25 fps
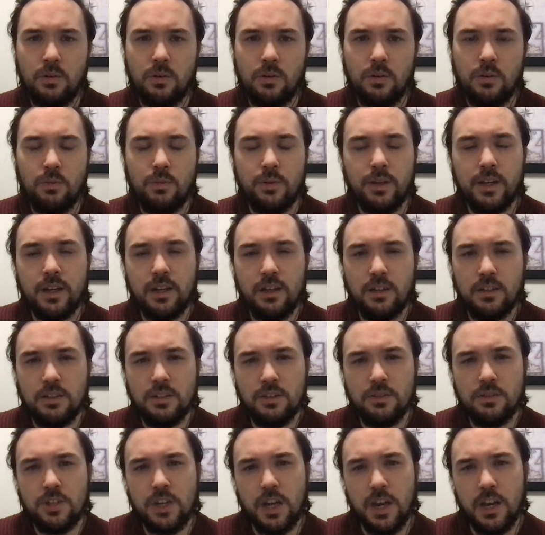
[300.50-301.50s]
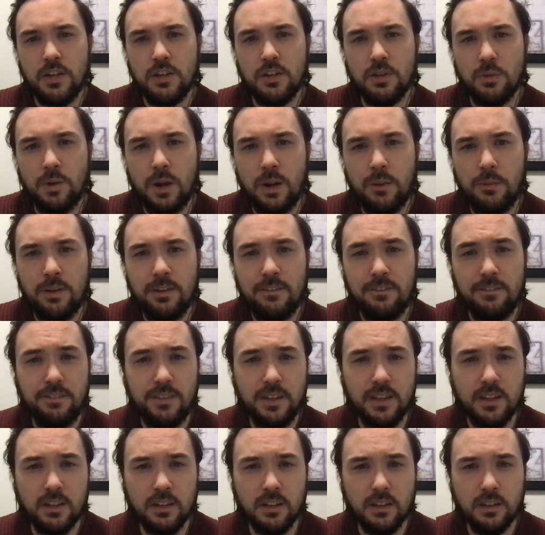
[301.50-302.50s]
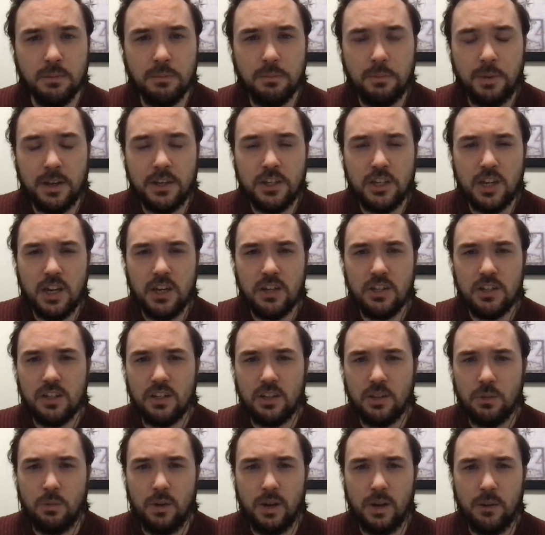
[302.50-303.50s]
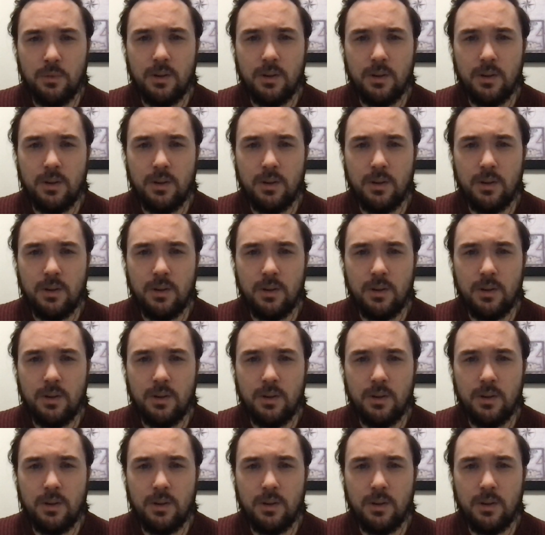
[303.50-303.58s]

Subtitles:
We can also change the way we feel by changing the way we